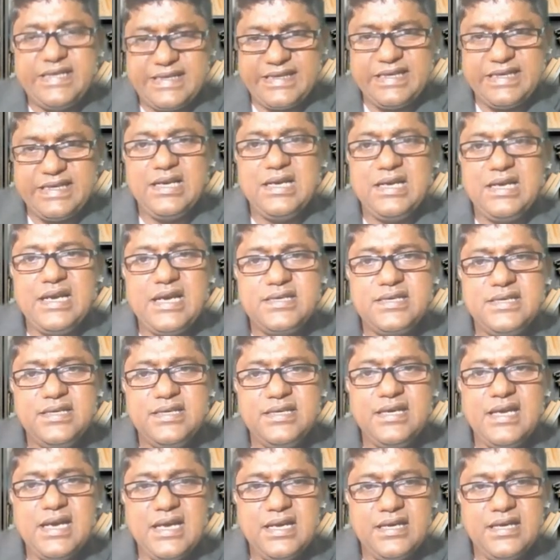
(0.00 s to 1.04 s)
technical
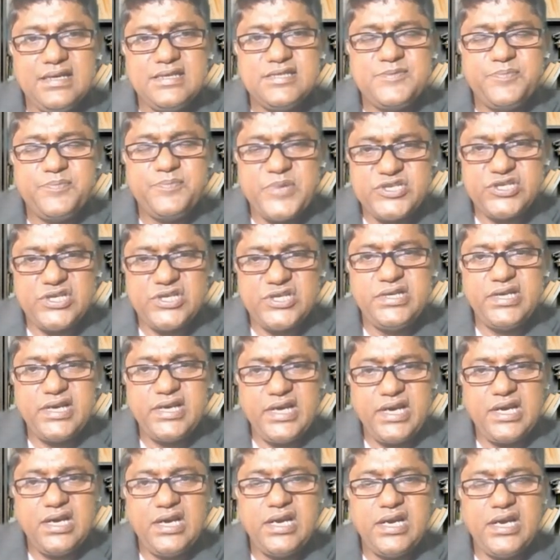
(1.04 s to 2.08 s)
writing, and especially
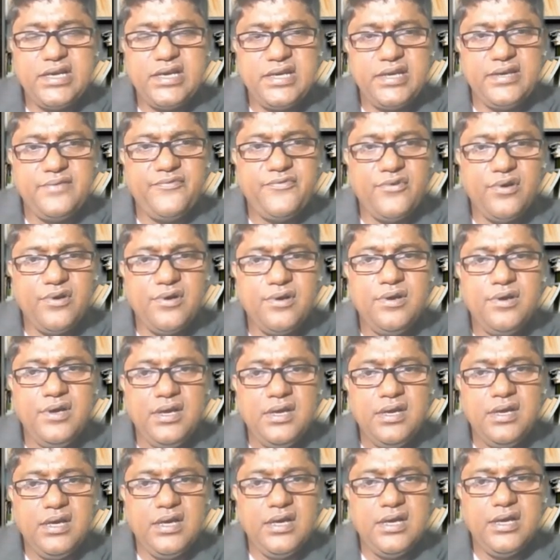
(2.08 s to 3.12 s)
technical writing for
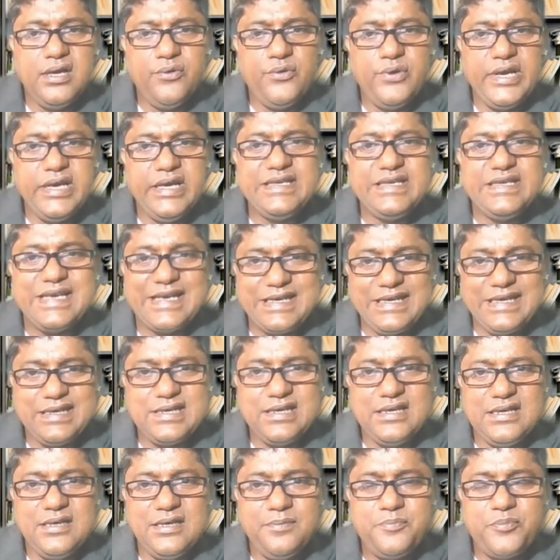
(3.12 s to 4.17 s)
any
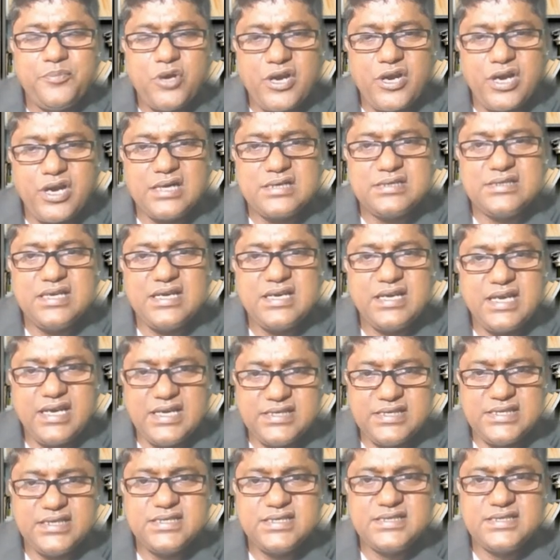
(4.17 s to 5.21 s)
technical products and
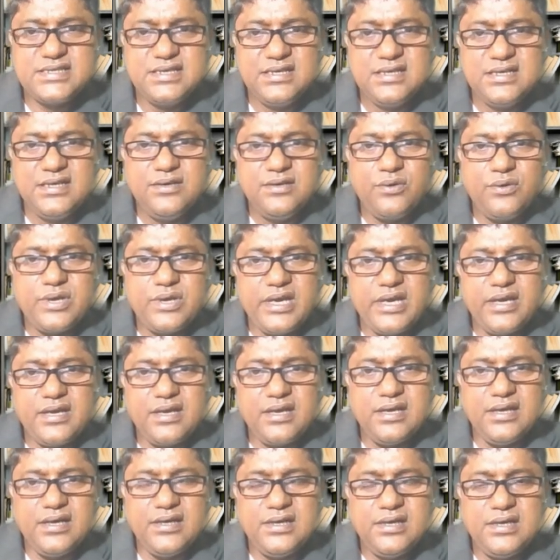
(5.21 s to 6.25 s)
gadgets.
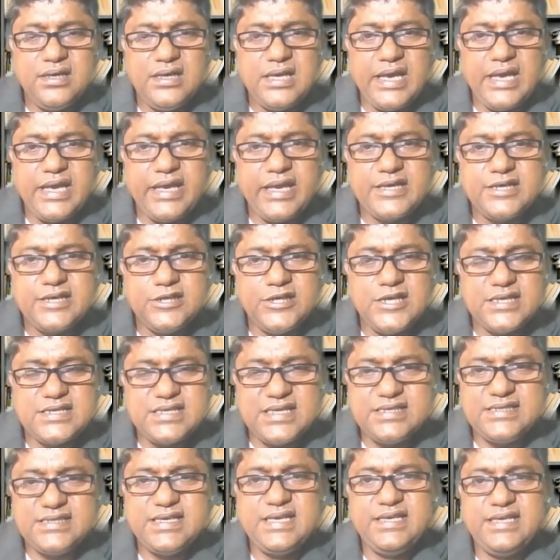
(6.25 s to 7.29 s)
Okay,
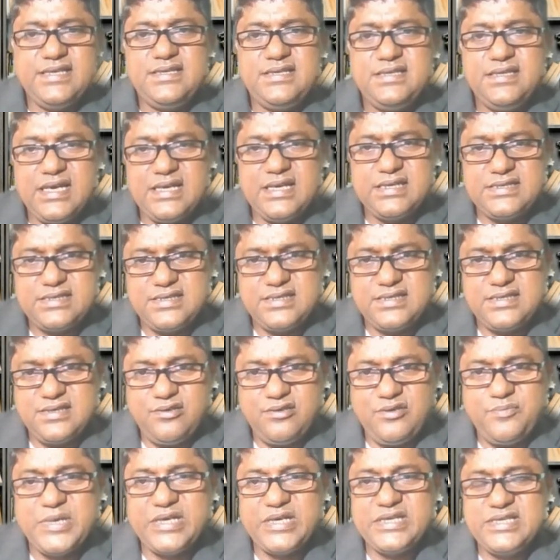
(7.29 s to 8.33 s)
as I said, that
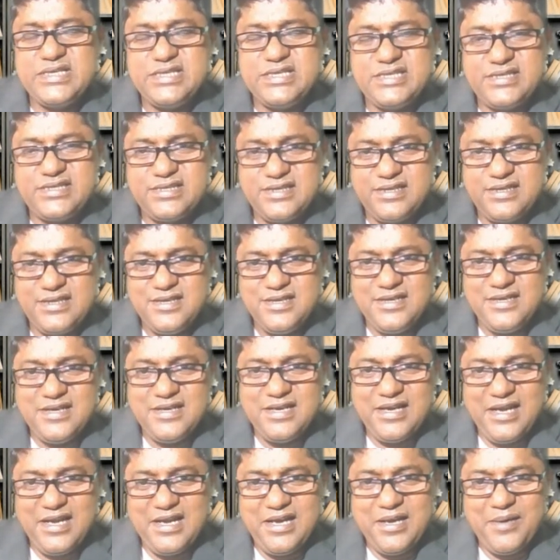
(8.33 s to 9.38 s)
you purchase
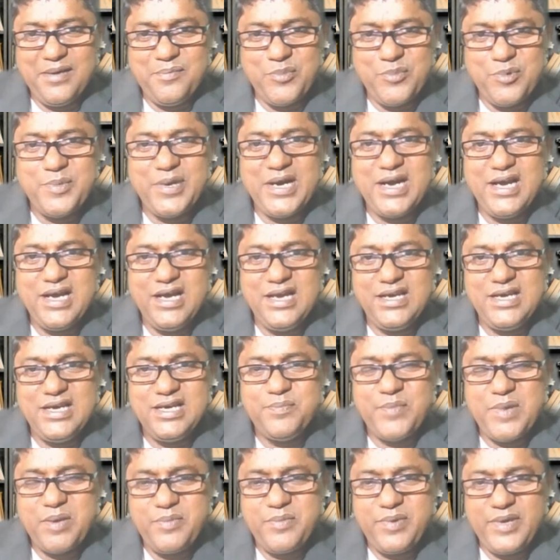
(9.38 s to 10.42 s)
a mobile,
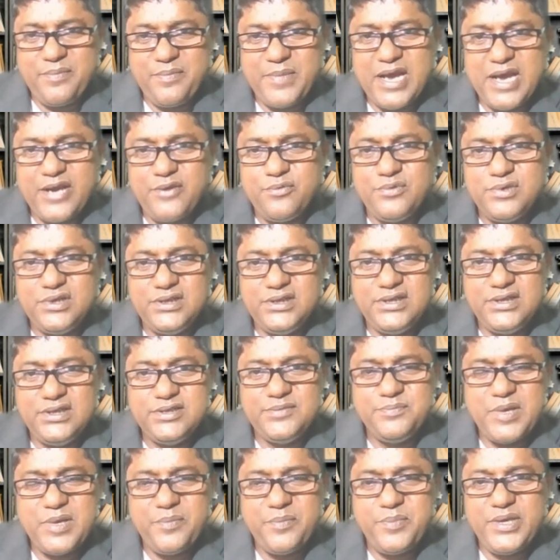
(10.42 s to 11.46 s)
it may be a manual,
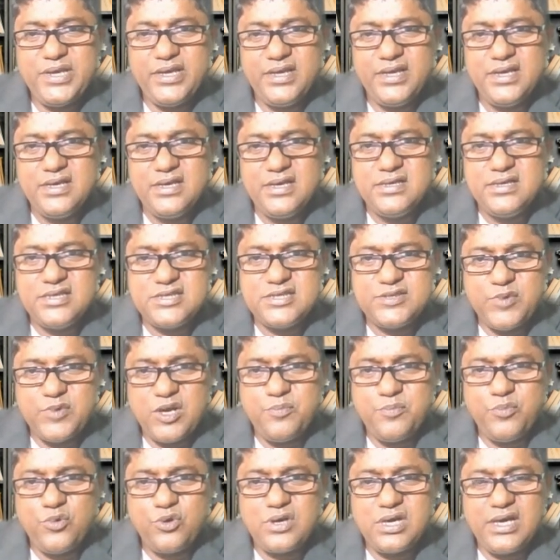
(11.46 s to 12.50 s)
it may be
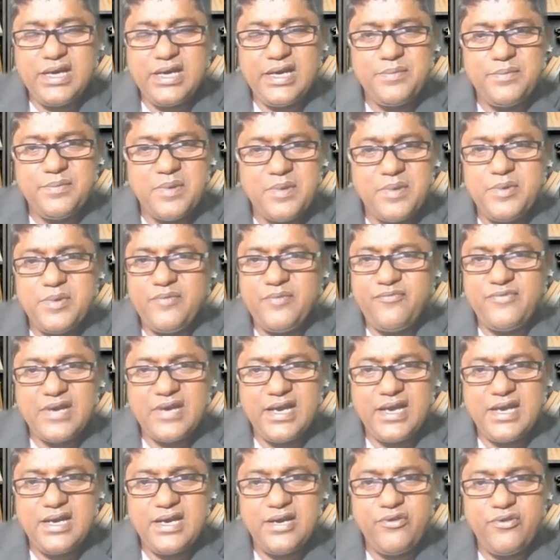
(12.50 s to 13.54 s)
small booklet, maybe
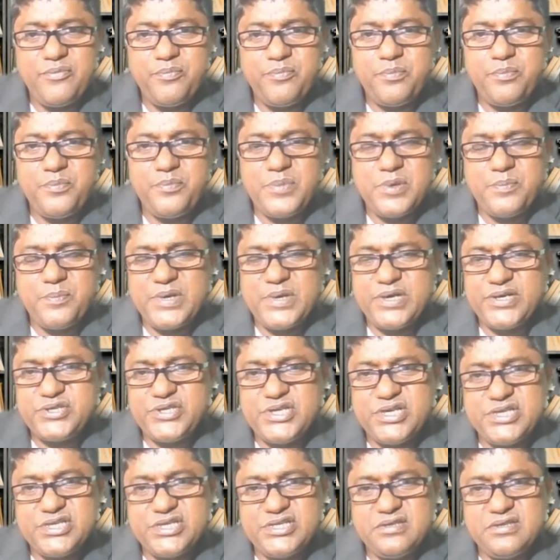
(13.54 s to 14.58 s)
flyer, we
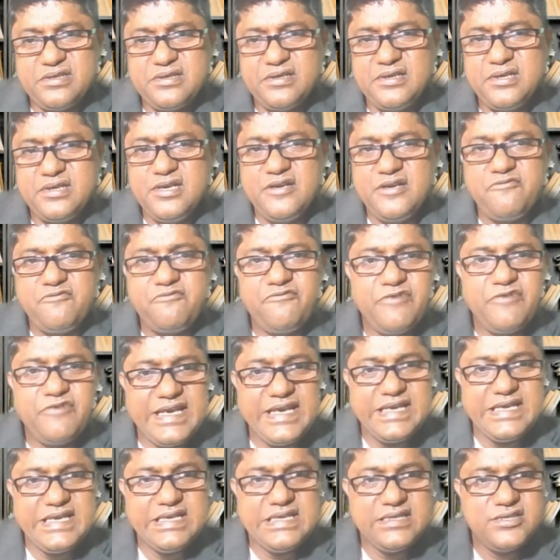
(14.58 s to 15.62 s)
purchase
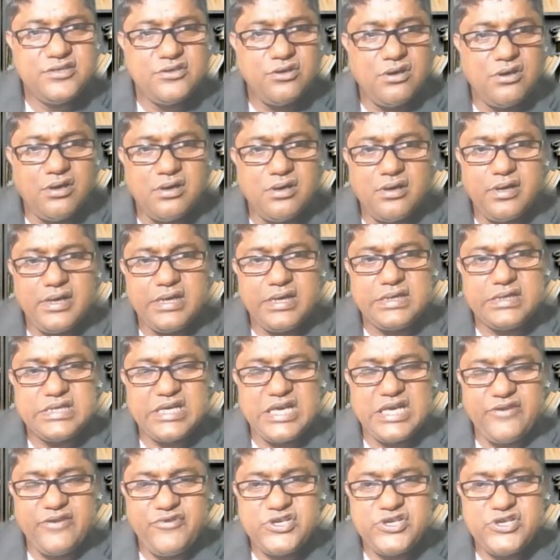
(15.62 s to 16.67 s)
freeze or
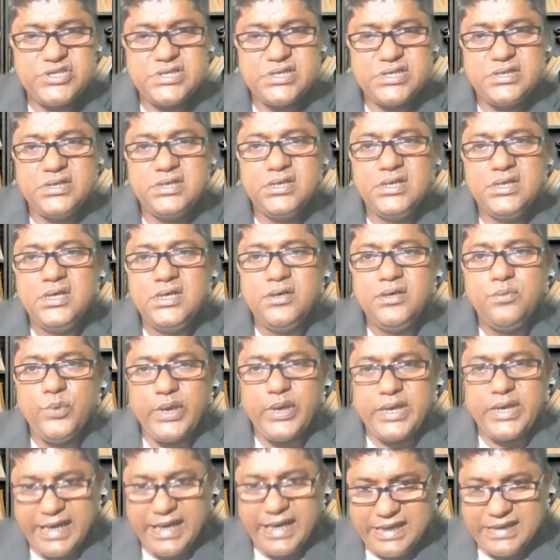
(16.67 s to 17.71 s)
television,
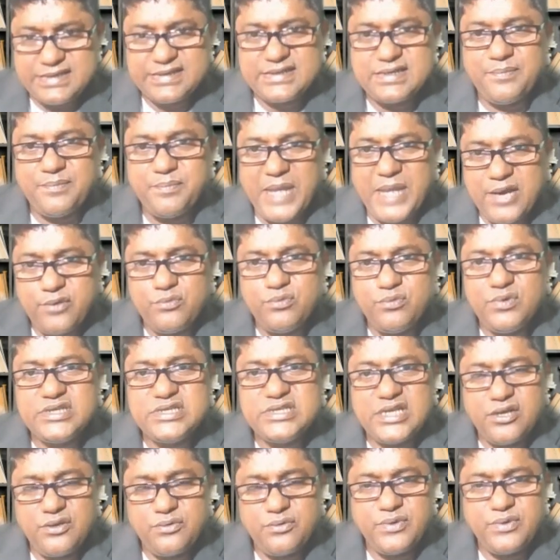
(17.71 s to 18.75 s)
we get some
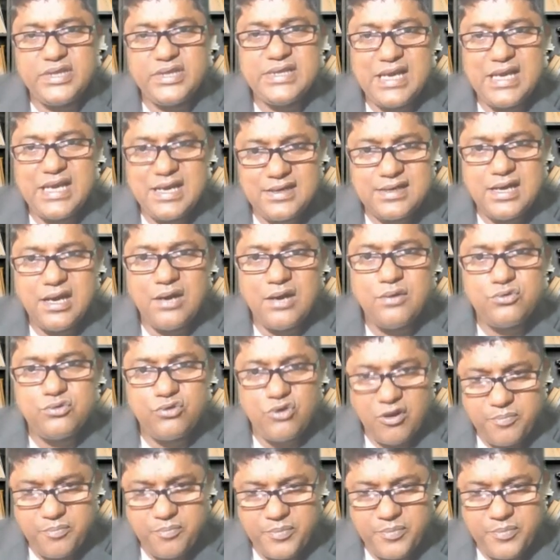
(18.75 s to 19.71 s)
manuals along with that, how to